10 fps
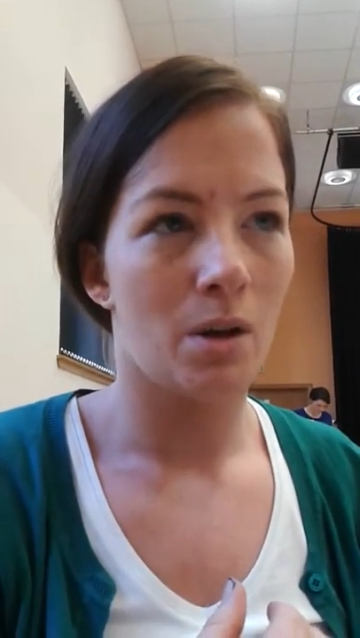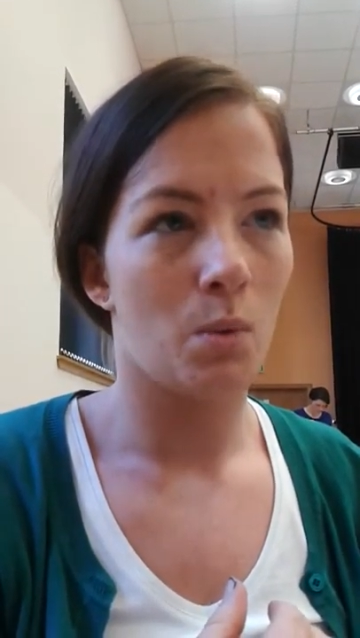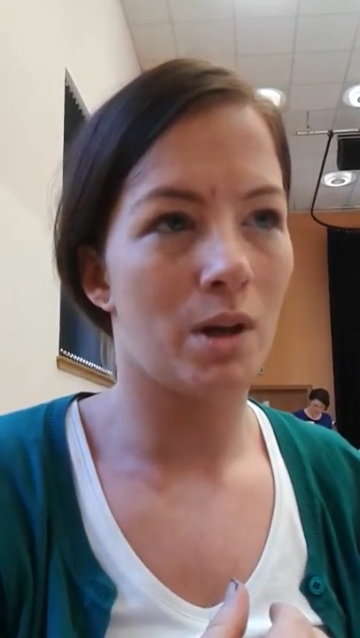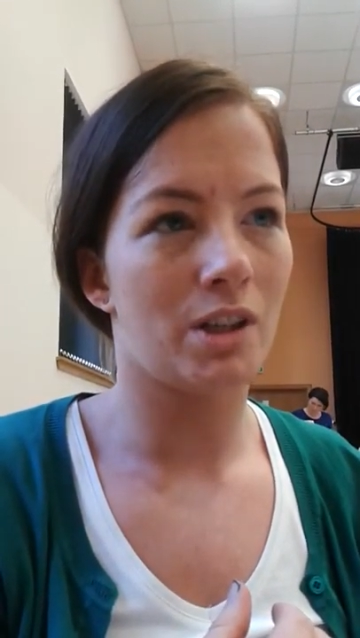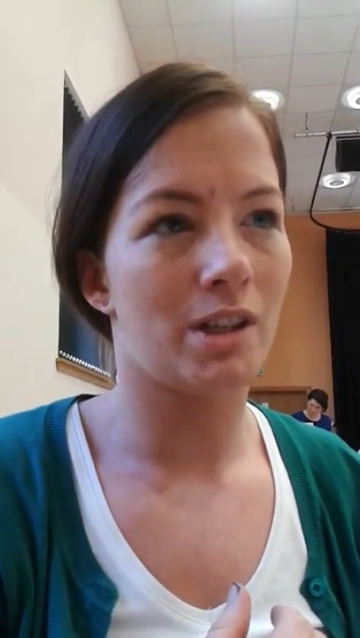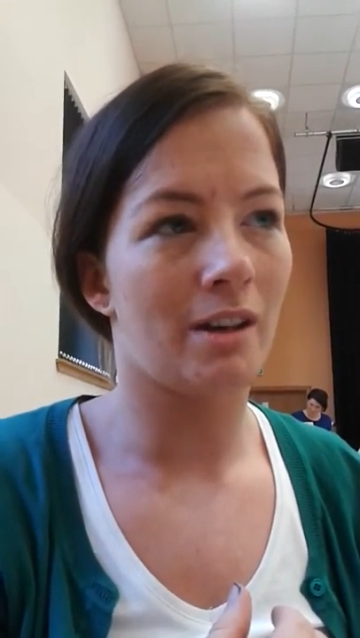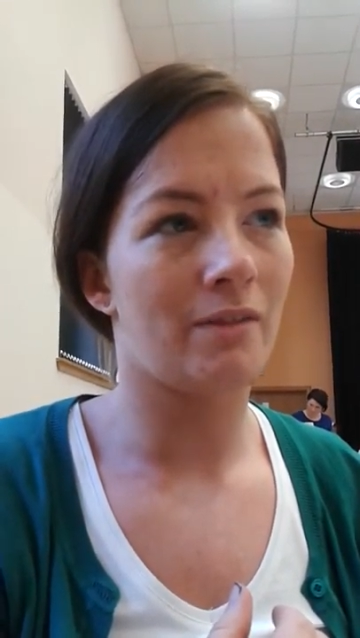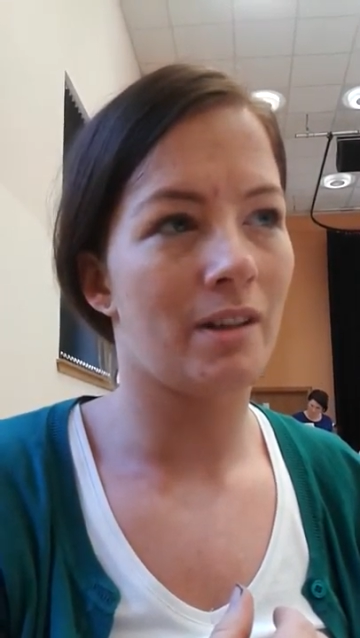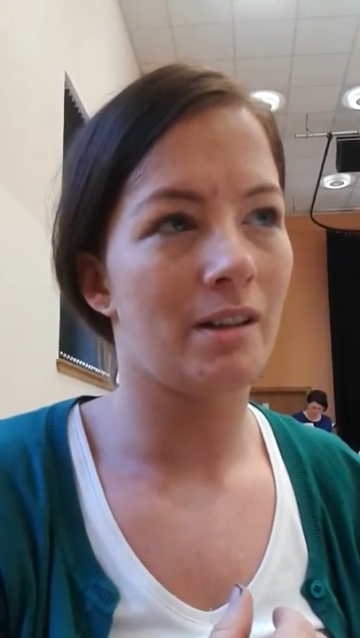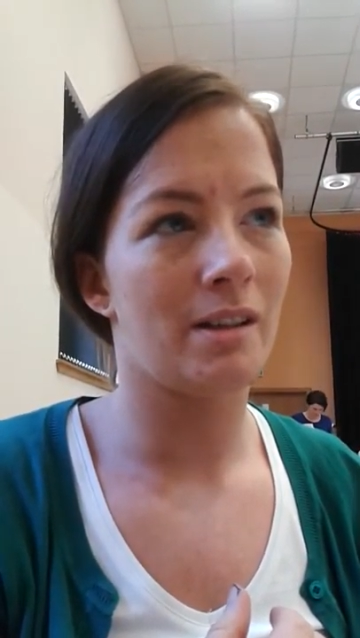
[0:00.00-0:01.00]
which I
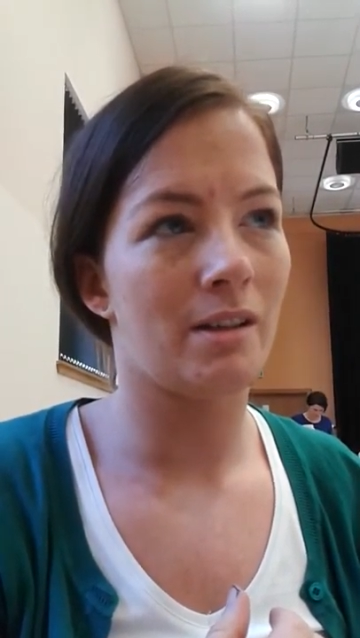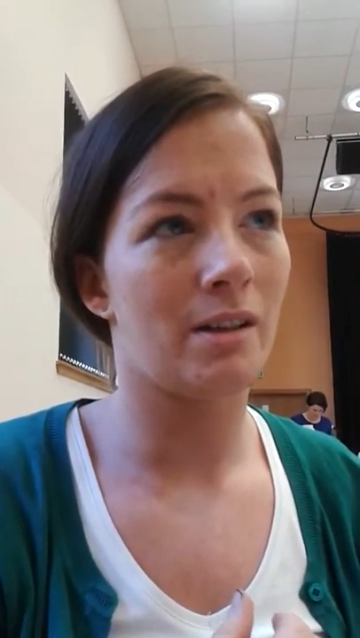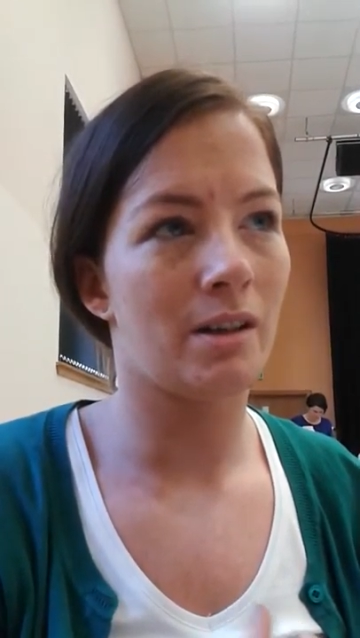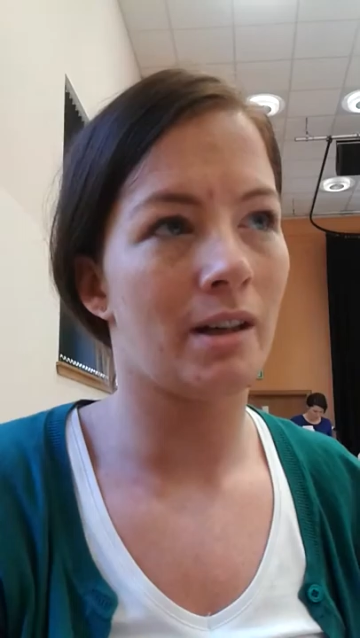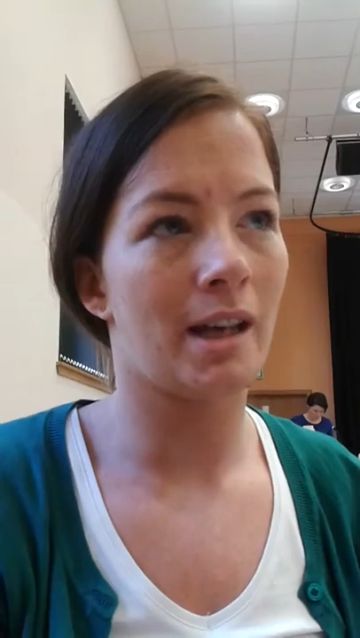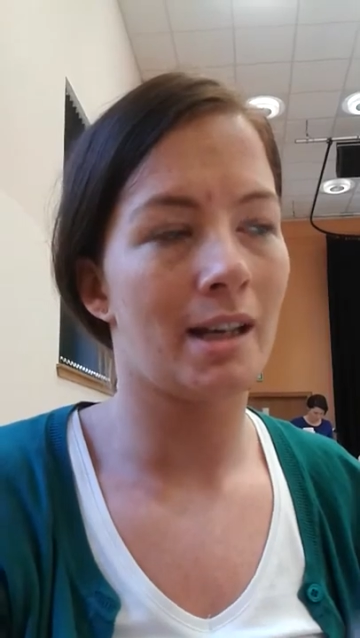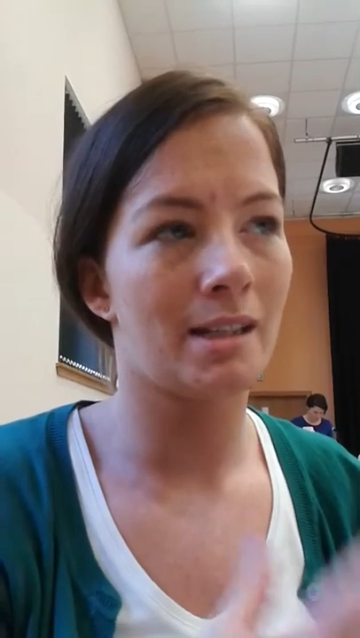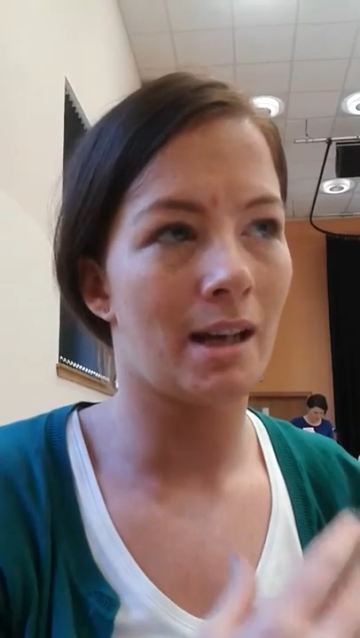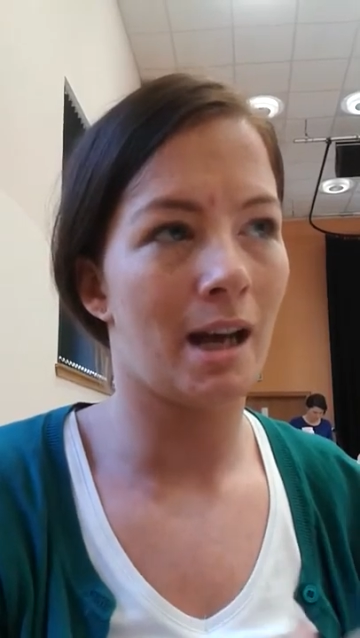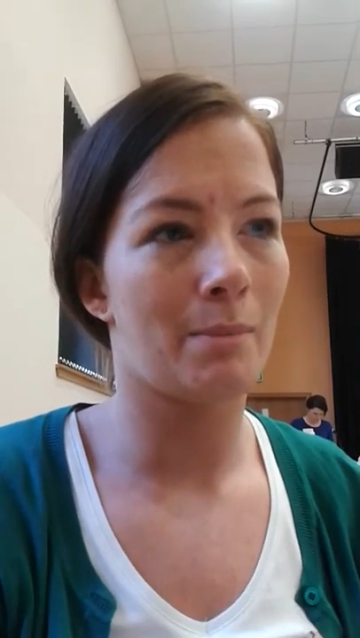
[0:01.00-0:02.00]
feel you can get
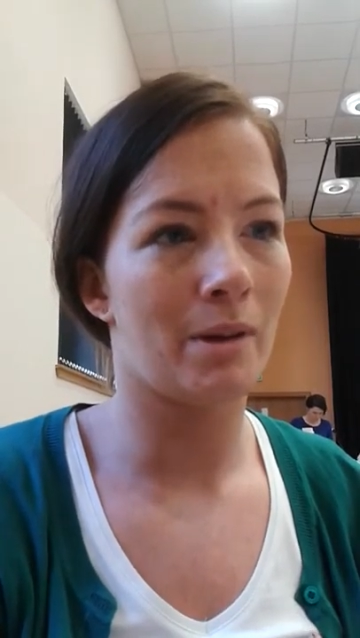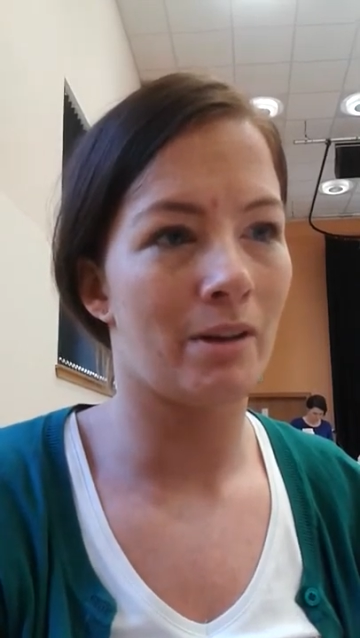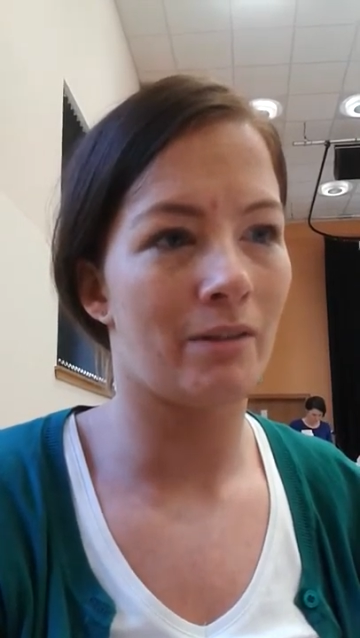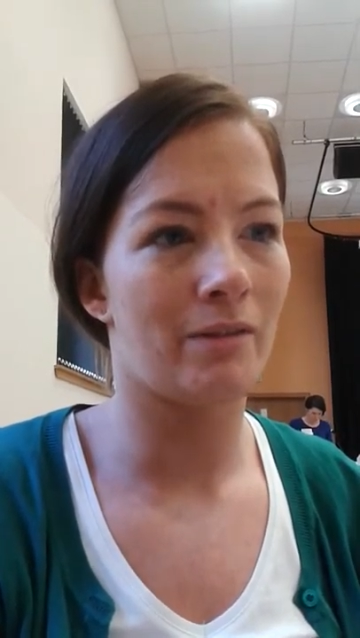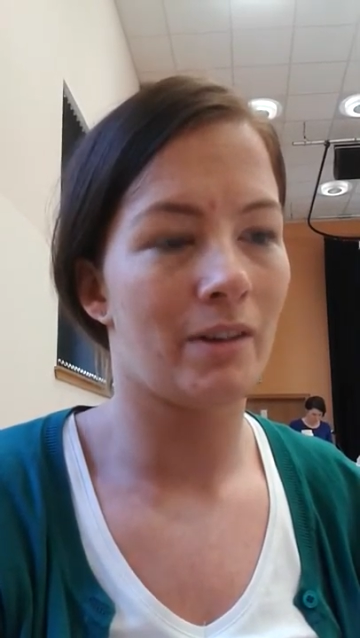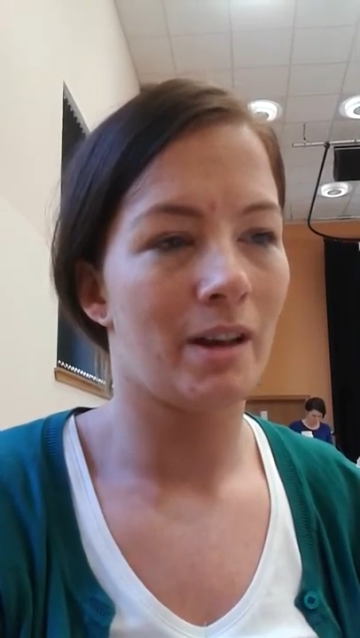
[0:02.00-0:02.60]
into habit of